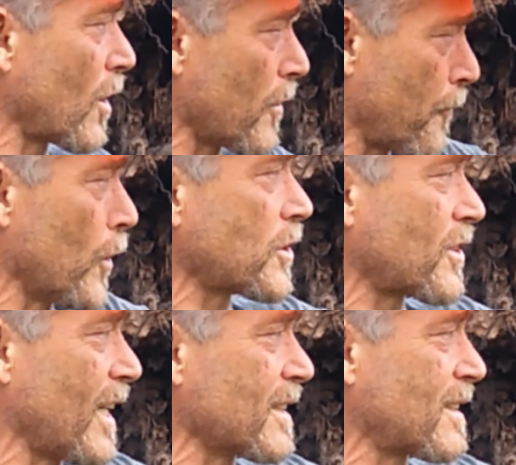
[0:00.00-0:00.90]
or the first
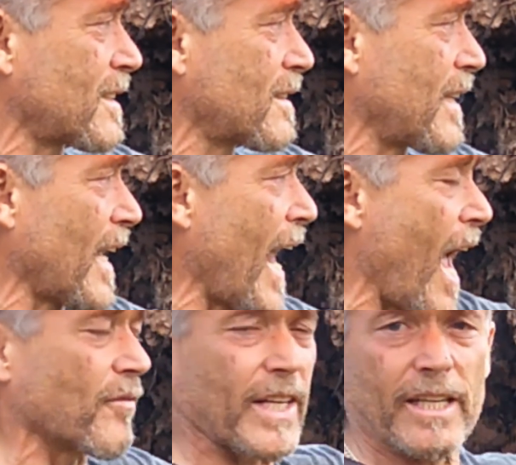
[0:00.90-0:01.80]
things that I
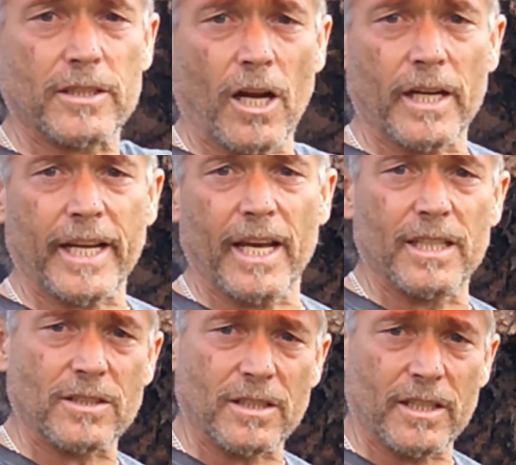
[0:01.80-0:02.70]
have to get done again
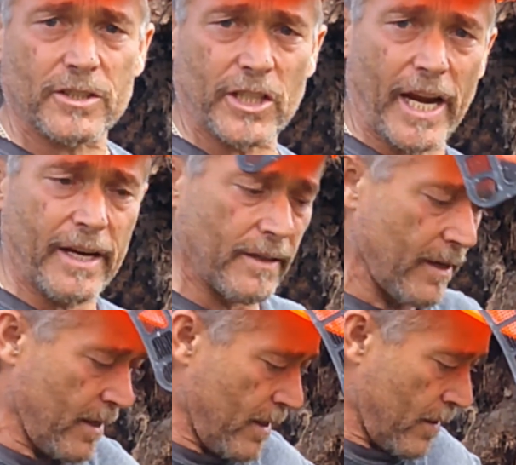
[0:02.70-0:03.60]
is the shade
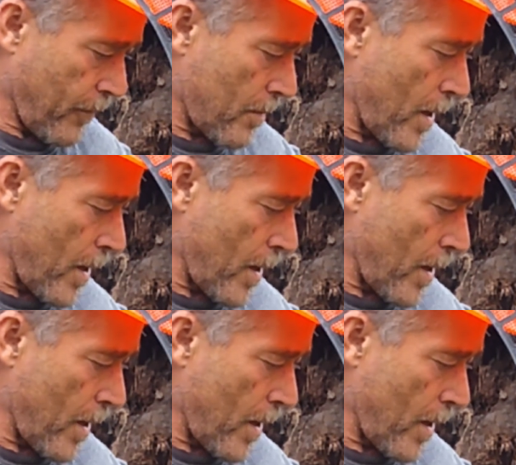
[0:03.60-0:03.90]
for my